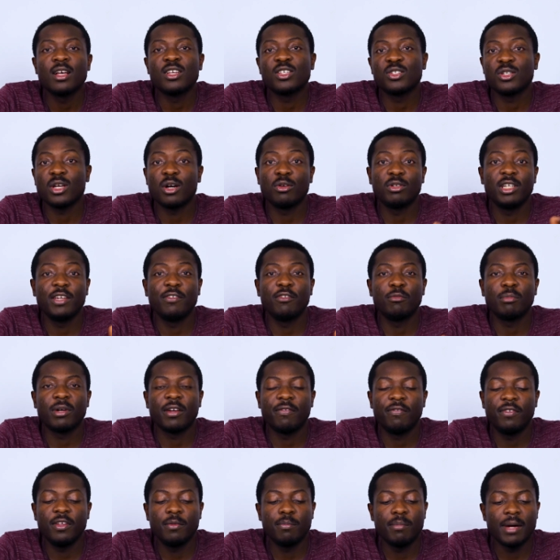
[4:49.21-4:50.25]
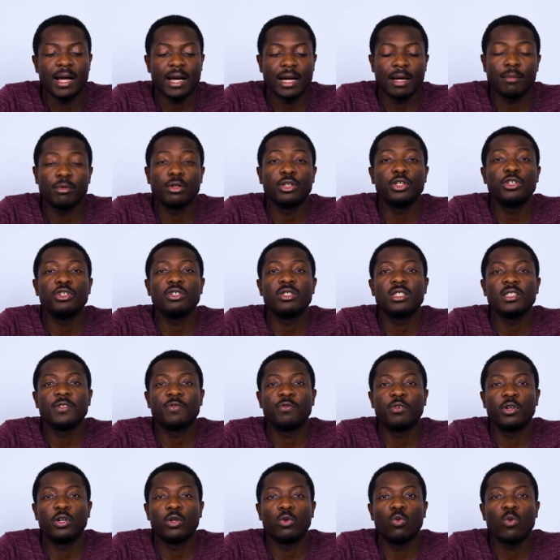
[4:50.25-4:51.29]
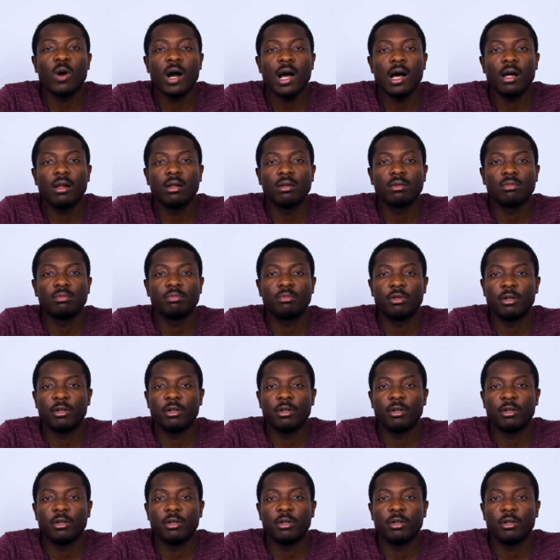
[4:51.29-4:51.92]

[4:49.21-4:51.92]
so I'll give you my feedback. I'm going to use this for a while,